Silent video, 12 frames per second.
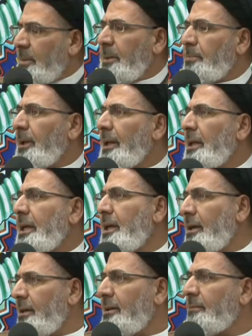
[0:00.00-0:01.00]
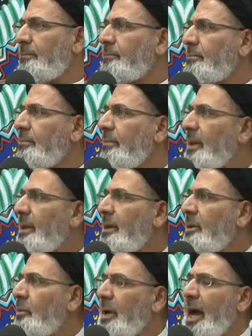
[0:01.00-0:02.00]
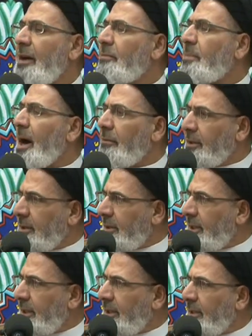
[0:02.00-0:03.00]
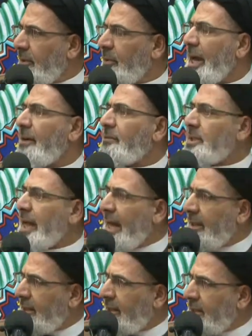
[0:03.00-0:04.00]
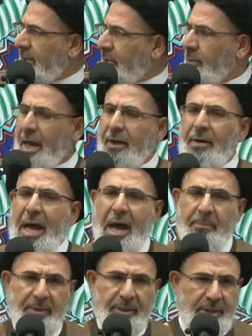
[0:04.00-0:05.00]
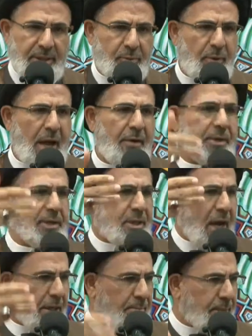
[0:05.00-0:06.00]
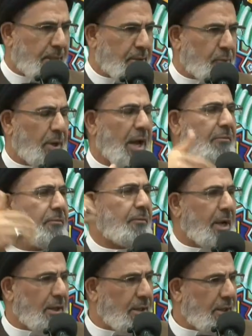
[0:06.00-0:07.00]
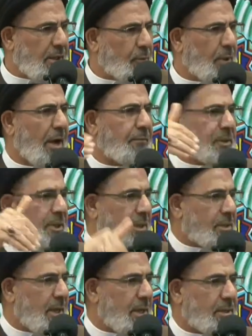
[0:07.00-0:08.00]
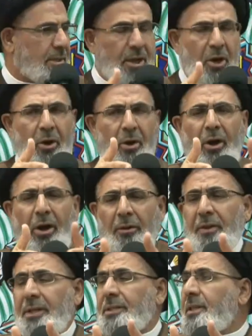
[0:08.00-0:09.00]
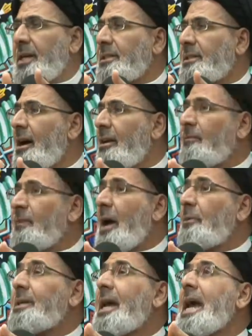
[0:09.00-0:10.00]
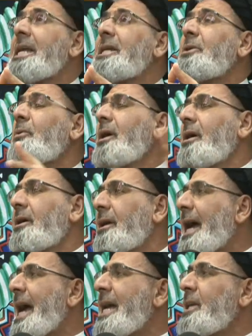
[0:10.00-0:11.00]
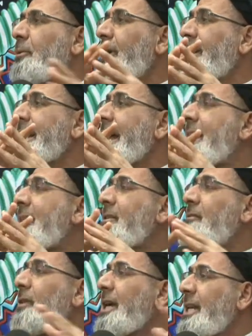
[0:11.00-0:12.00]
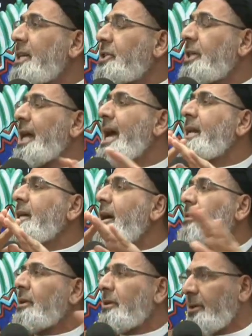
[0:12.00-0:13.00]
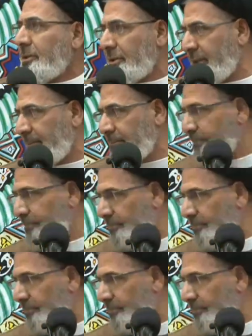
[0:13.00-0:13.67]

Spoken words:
People here, we have poverty, we have sadness, we have happiness, we have excitement, we have failure, we have success. All these things are found anywhere, anywhere in any village, in any other country.